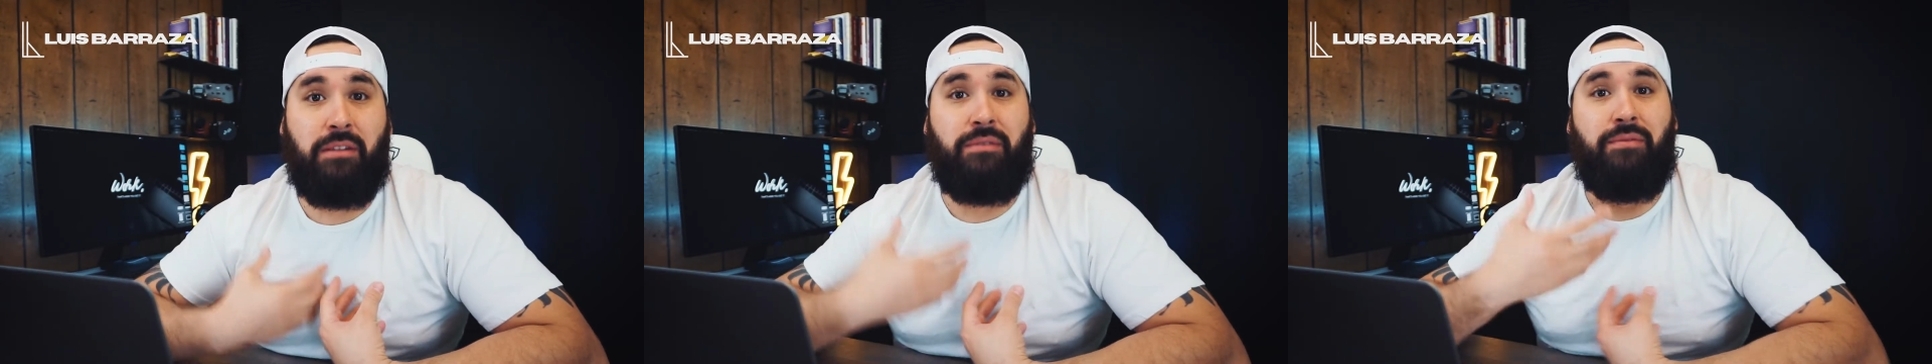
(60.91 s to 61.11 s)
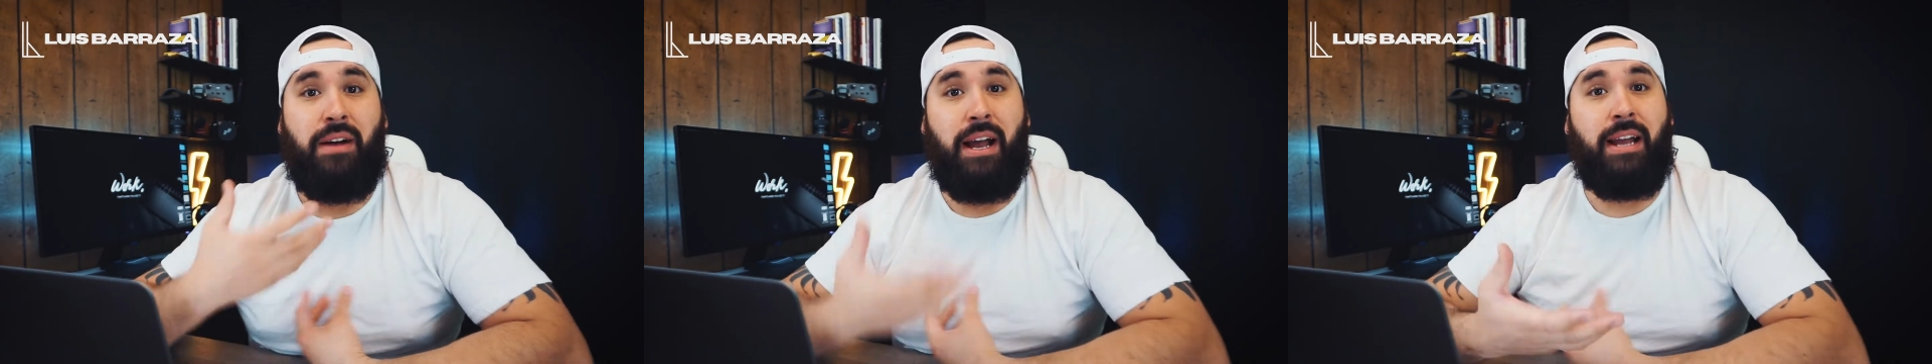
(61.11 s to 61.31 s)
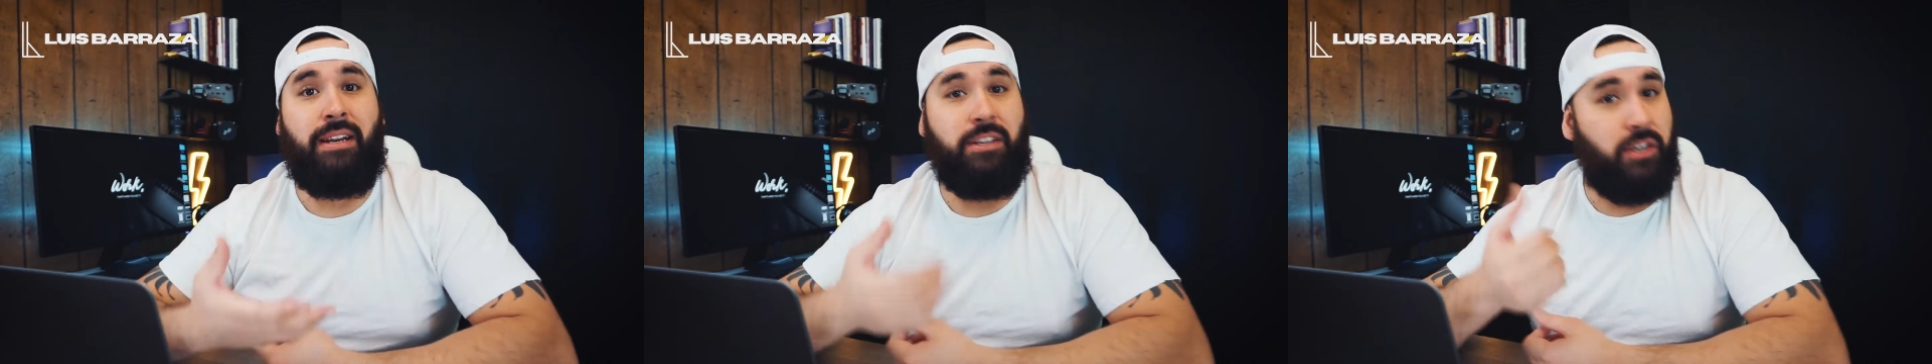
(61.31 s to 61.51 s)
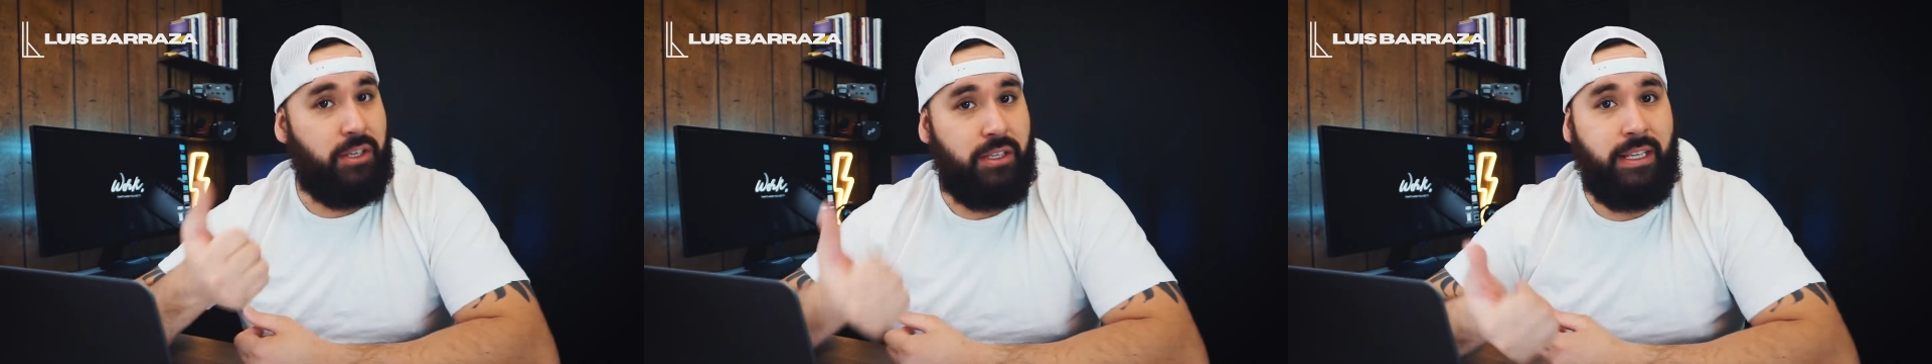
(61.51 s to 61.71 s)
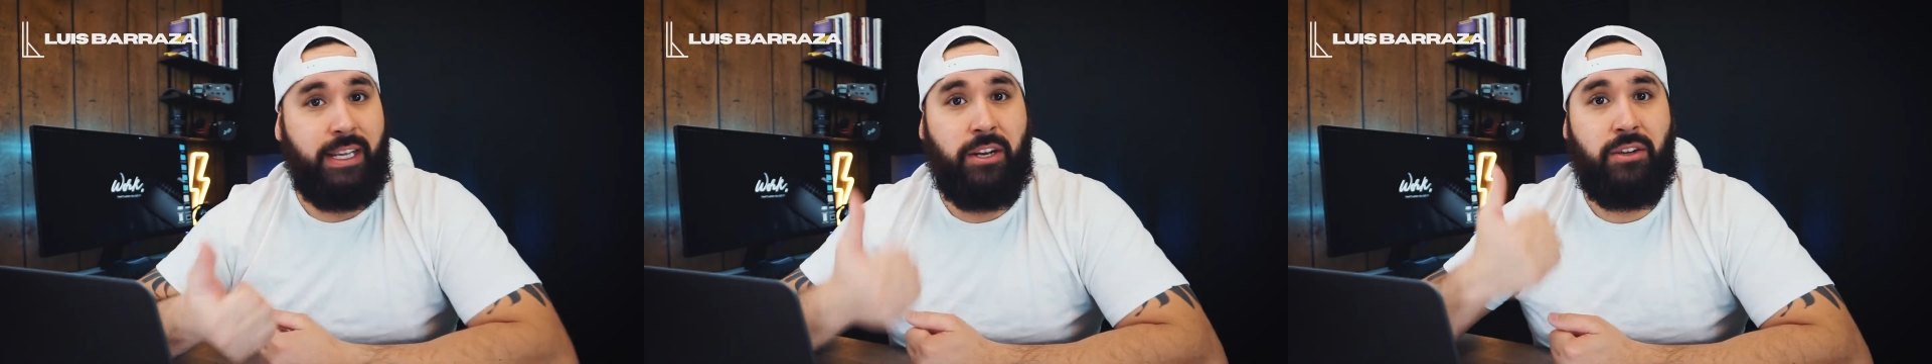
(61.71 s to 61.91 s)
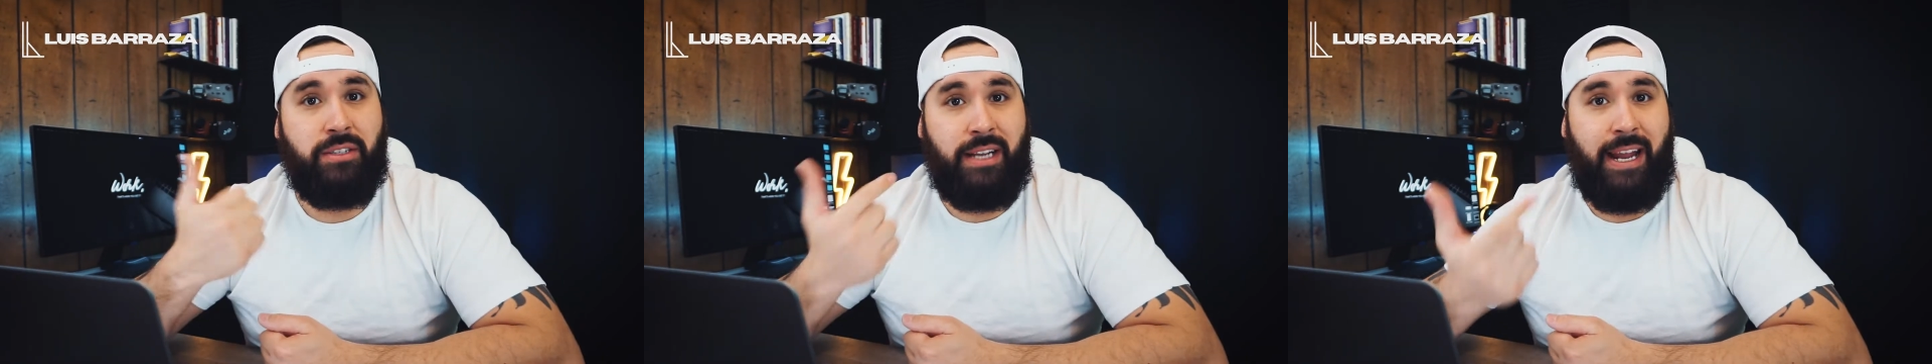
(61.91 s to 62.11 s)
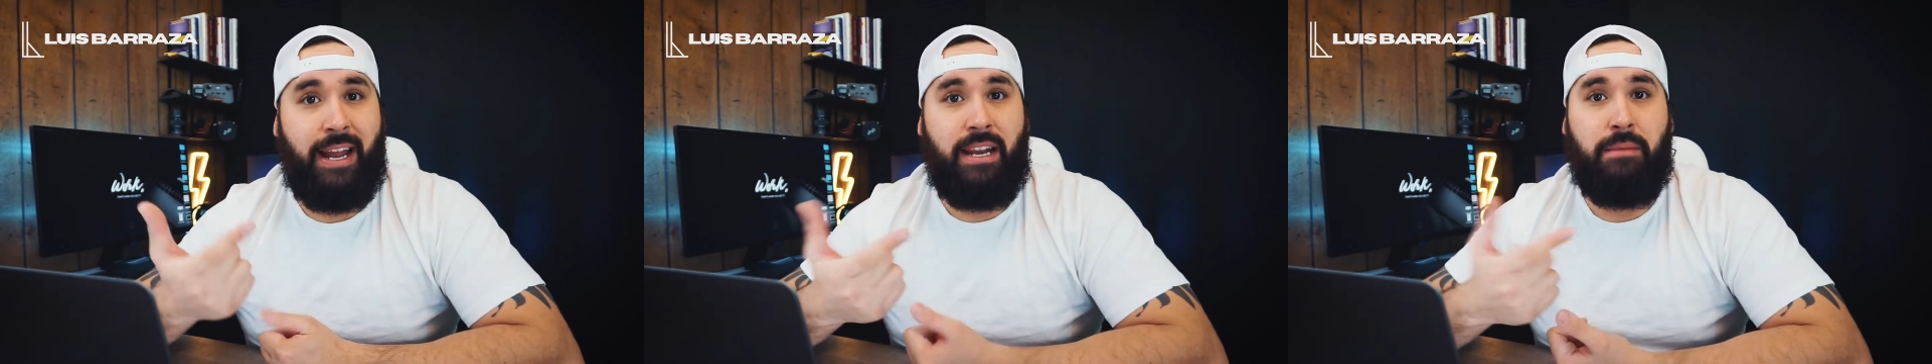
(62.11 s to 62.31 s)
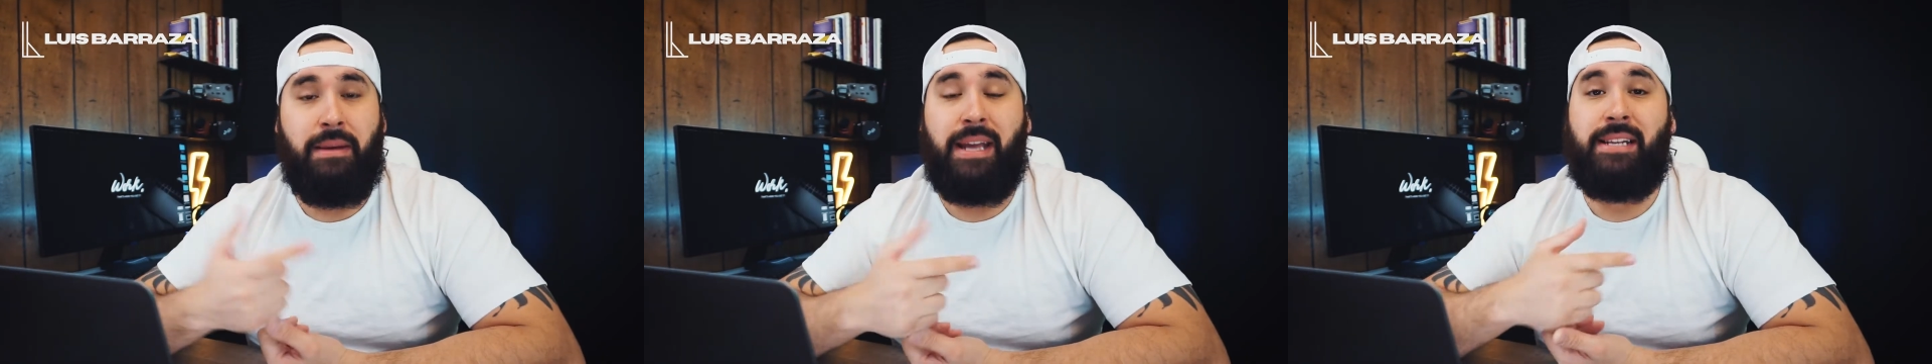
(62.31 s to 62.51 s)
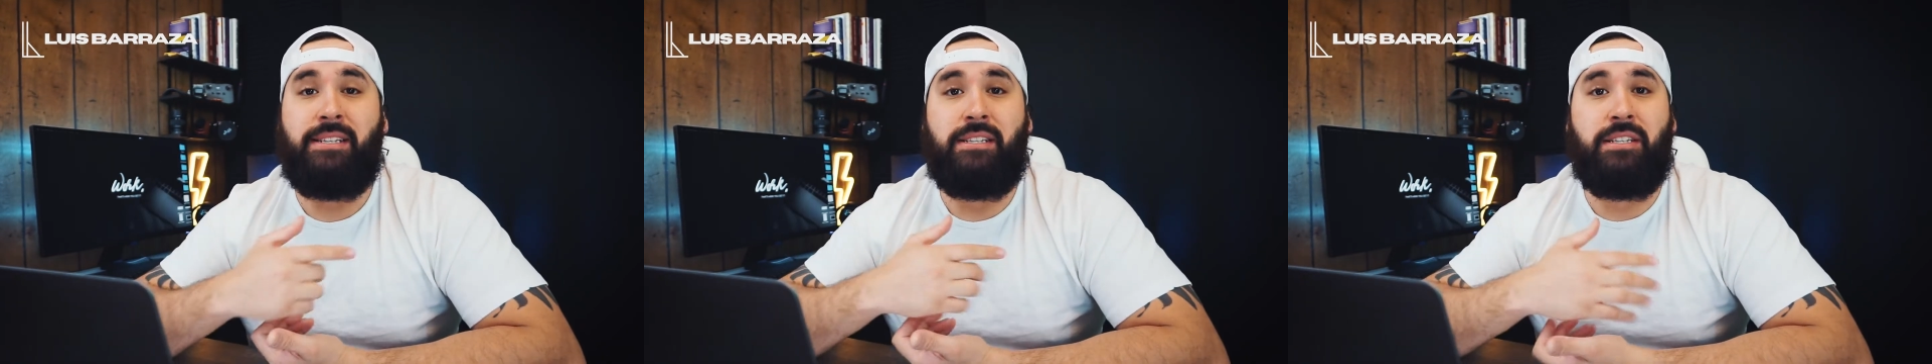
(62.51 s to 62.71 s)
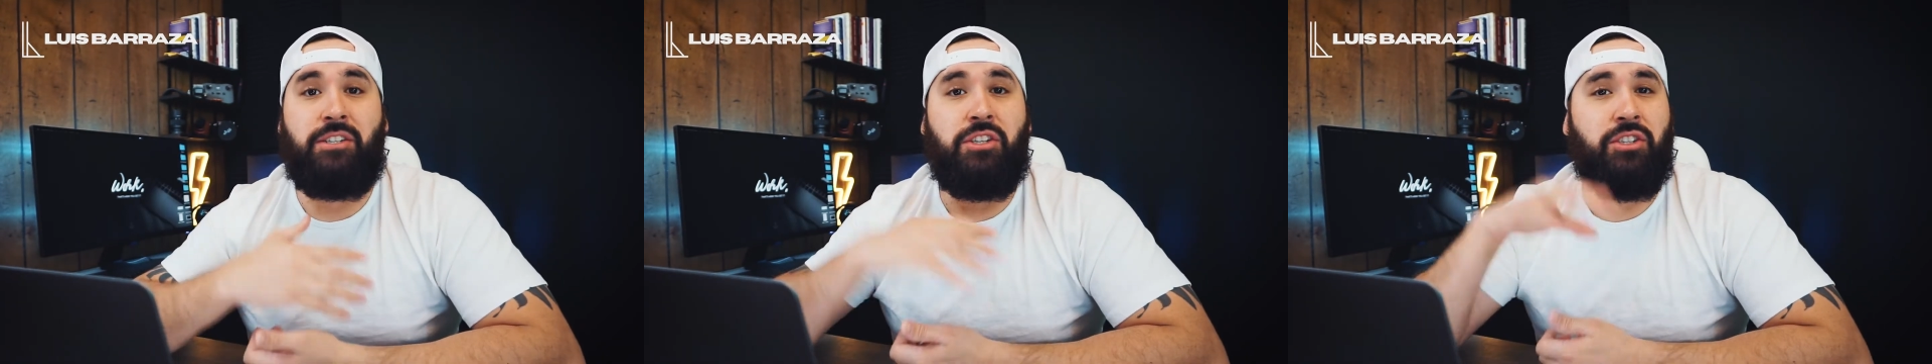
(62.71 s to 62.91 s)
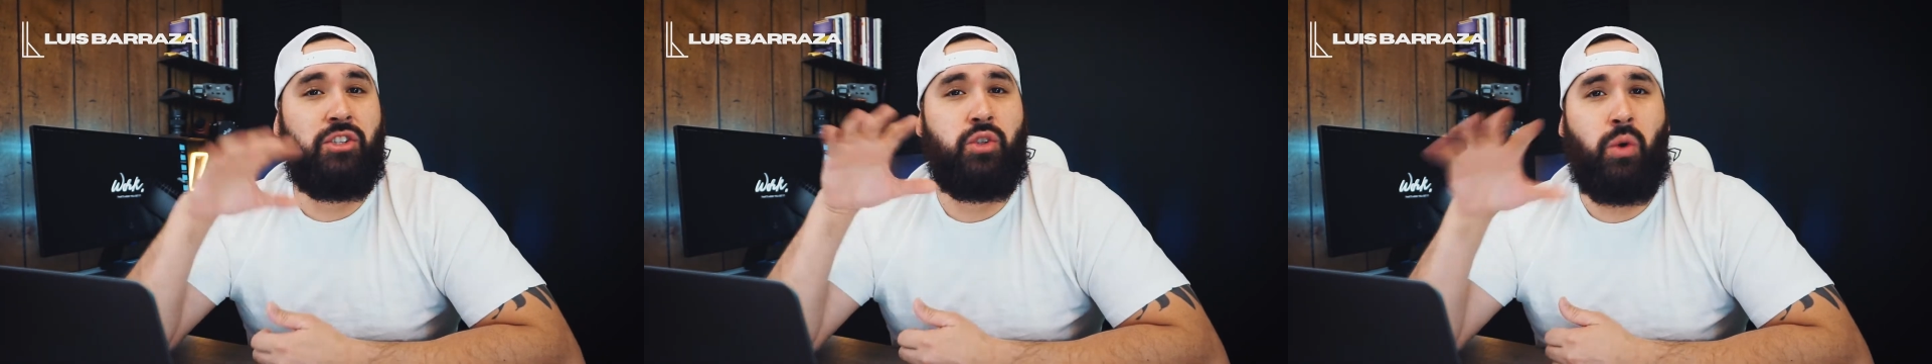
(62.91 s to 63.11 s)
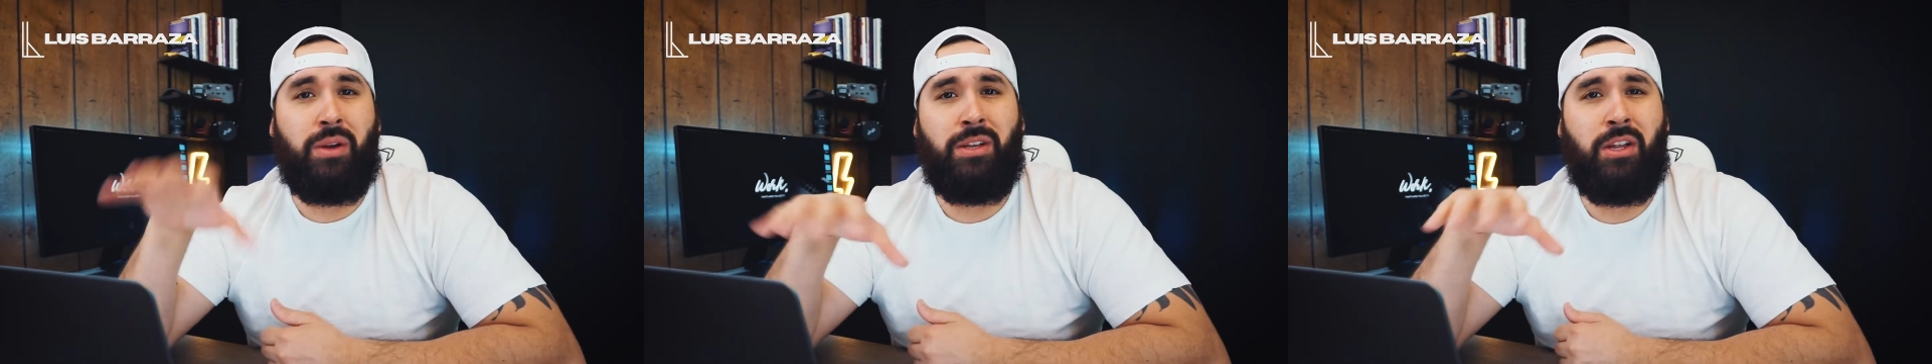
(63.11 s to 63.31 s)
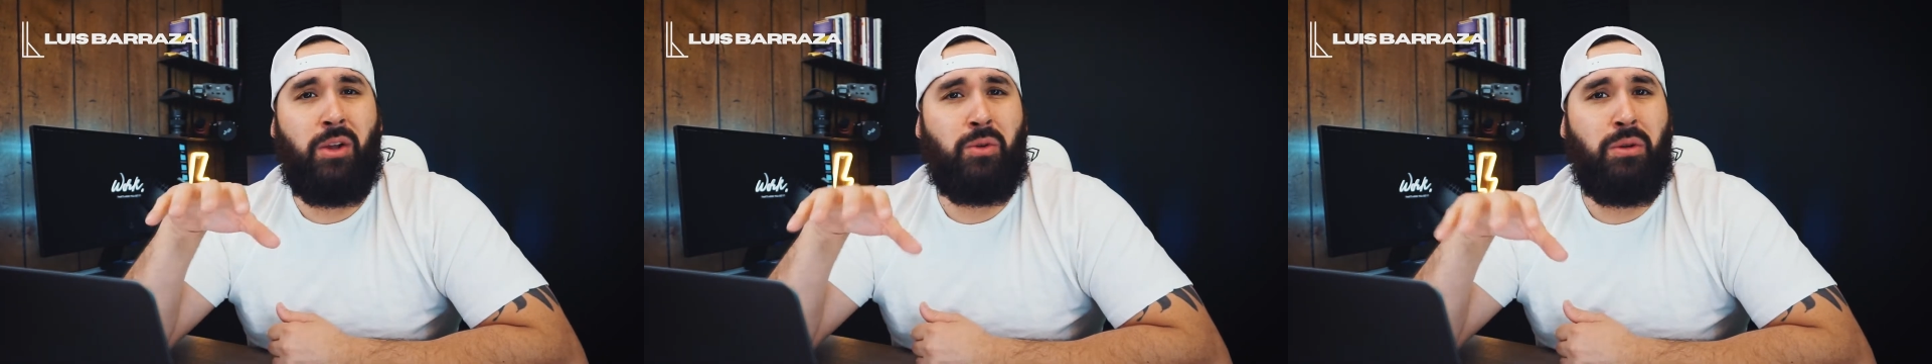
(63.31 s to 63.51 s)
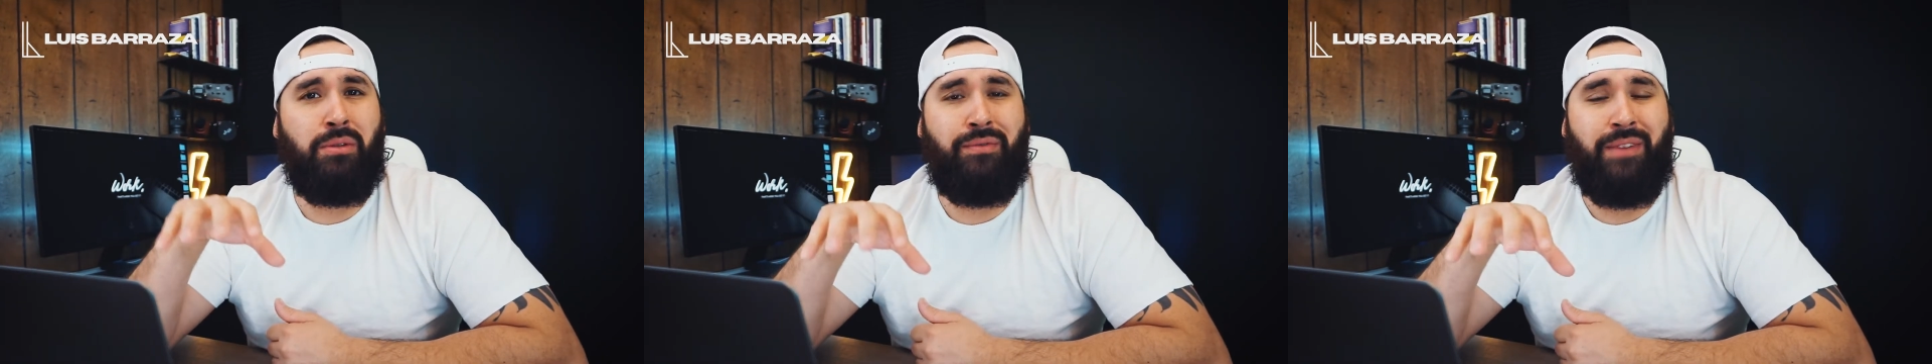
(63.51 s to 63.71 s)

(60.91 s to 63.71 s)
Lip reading: to find good cleaners and handyman is to just join the local